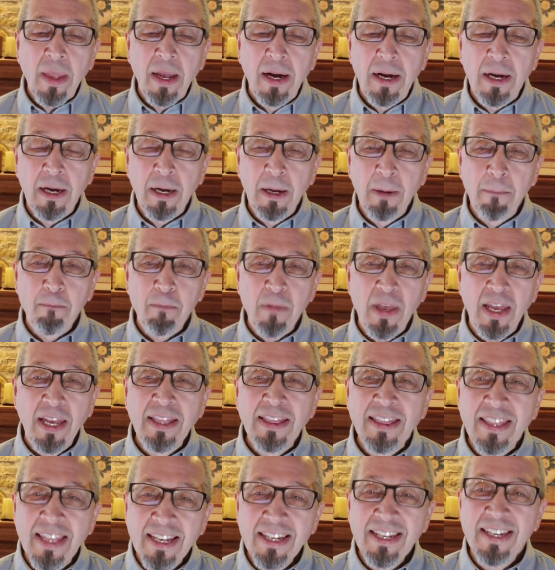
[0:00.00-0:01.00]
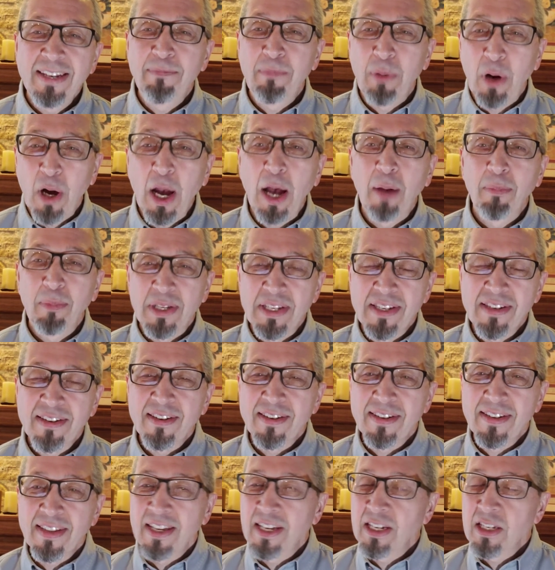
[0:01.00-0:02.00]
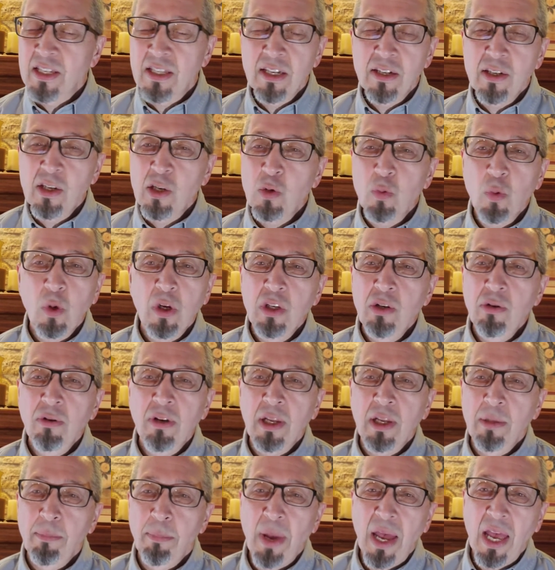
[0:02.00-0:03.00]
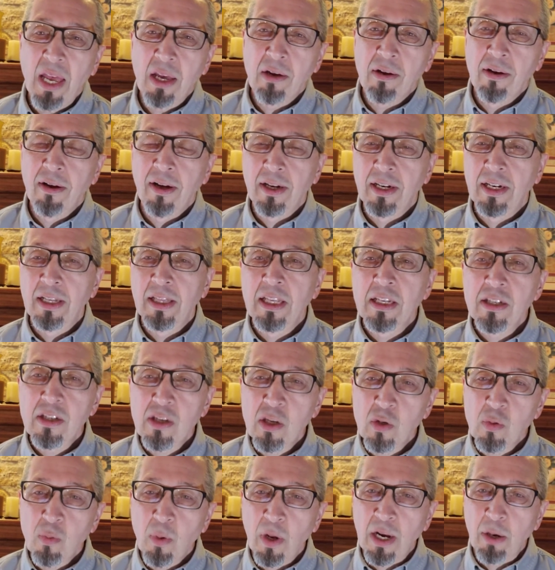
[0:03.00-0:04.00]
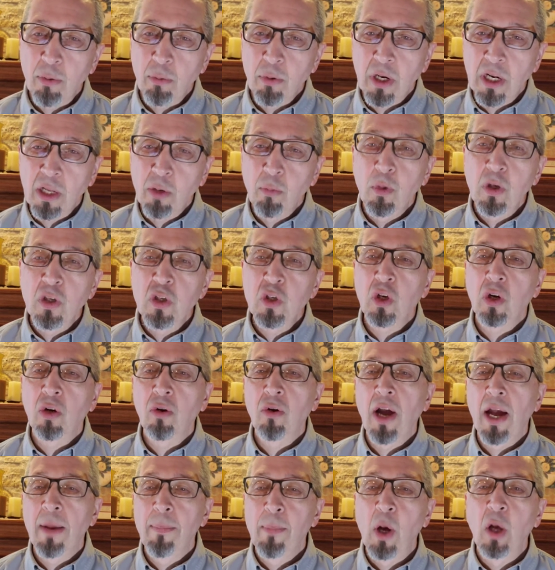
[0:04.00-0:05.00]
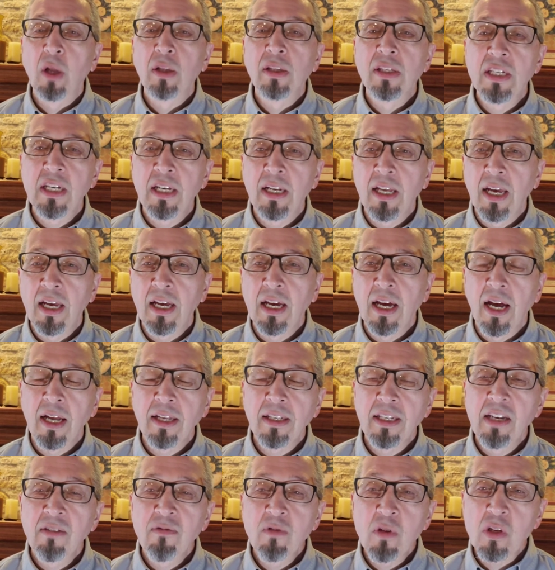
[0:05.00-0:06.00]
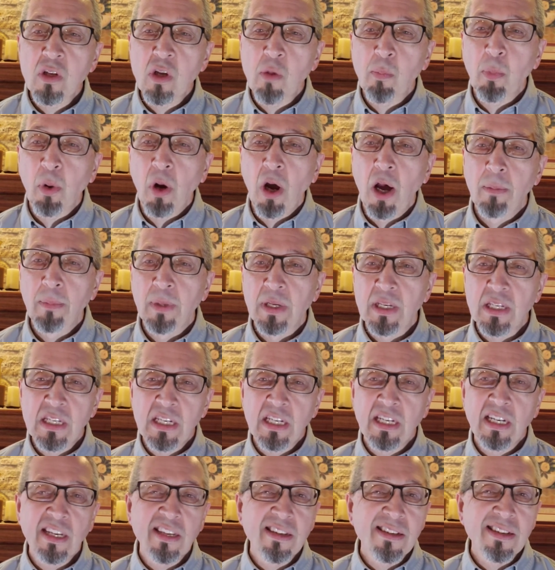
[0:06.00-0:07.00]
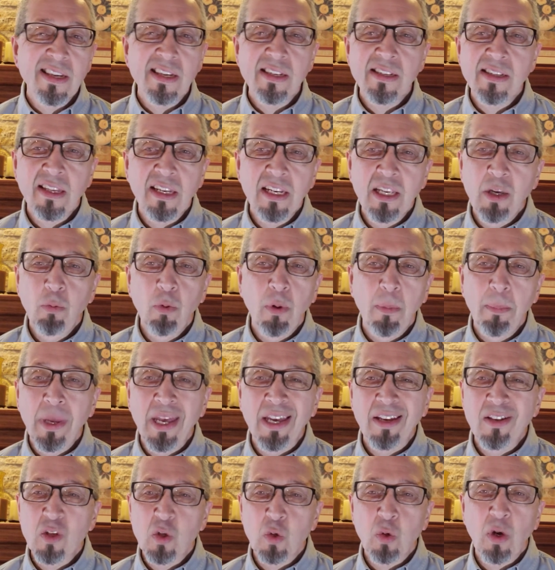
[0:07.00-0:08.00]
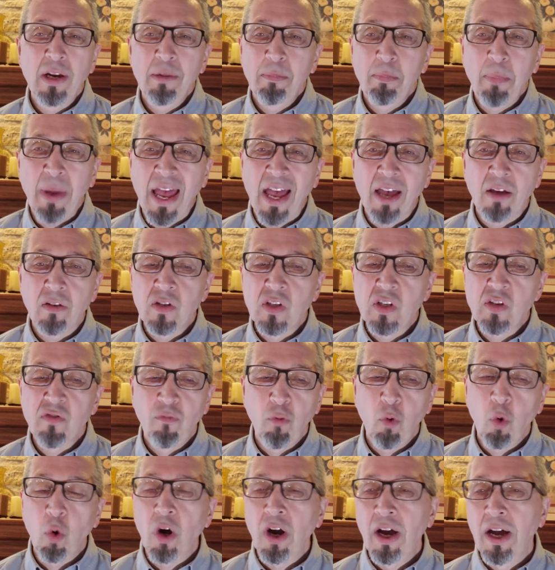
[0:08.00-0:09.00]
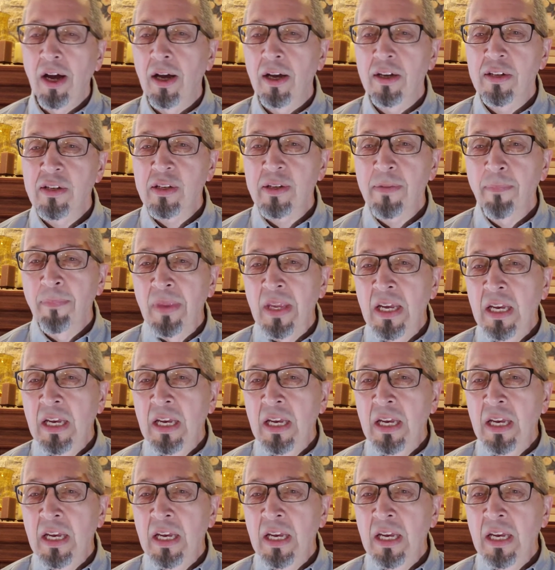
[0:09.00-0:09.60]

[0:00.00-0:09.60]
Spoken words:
And then he promises this. This is when you can bank on, and this is what I really want you to grab on today. God gives us a promise, and he says that he will make straight paths for us.